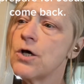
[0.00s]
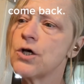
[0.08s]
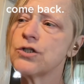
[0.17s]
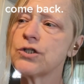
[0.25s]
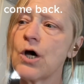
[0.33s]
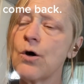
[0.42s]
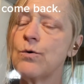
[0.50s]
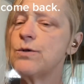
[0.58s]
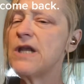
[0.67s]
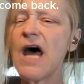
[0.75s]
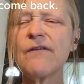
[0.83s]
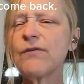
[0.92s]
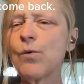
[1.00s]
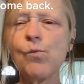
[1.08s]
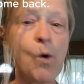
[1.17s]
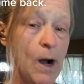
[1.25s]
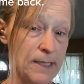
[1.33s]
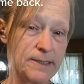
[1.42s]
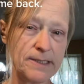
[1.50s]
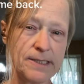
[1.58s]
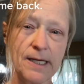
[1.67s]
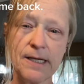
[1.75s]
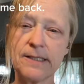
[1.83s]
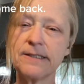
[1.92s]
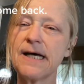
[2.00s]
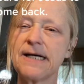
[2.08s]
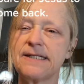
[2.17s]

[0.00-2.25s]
so, never once does